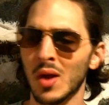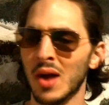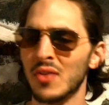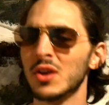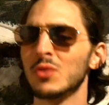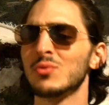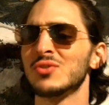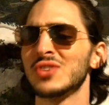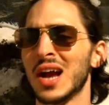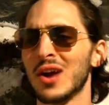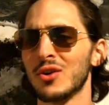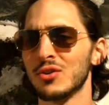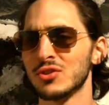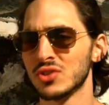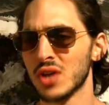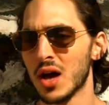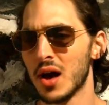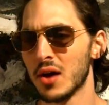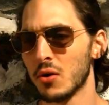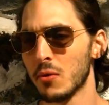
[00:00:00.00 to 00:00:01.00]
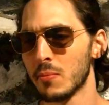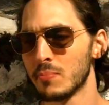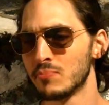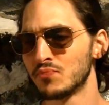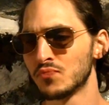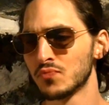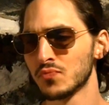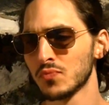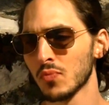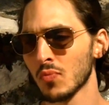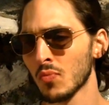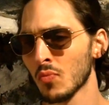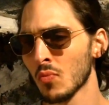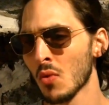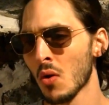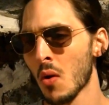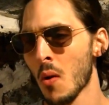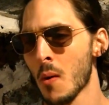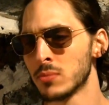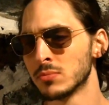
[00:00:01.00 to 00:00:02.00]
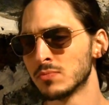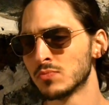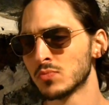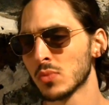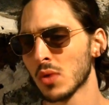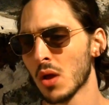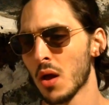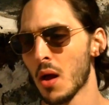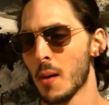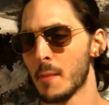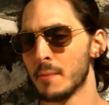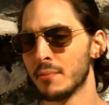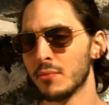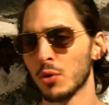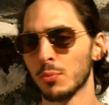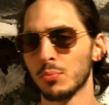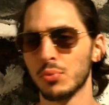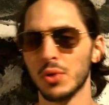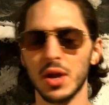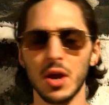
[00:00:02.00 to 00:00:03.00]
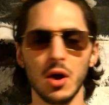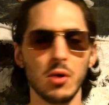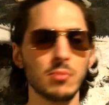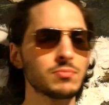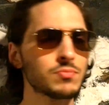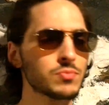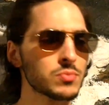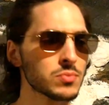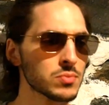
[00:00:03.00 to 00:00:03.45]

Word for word: think it was Aristotle um, or Plato.